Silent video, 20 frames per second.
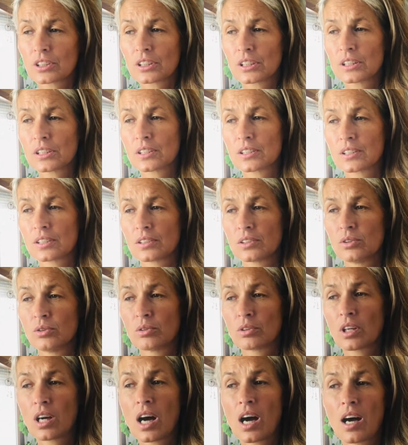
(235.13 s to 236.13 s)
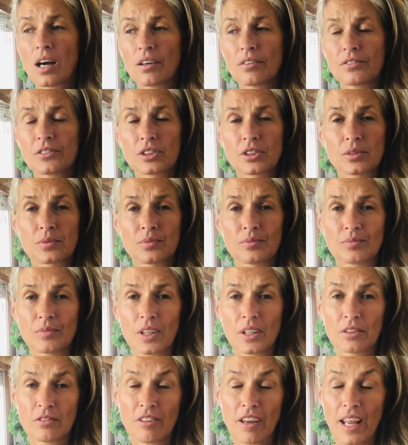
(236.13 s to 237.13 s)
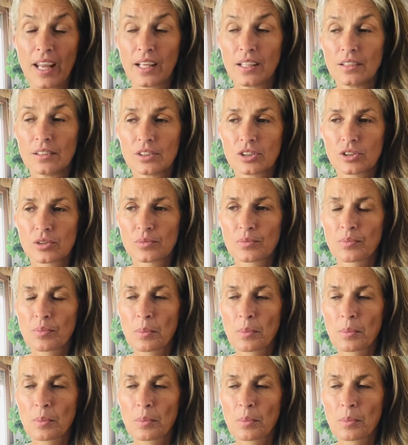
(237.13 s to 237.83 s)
is your calves and veins.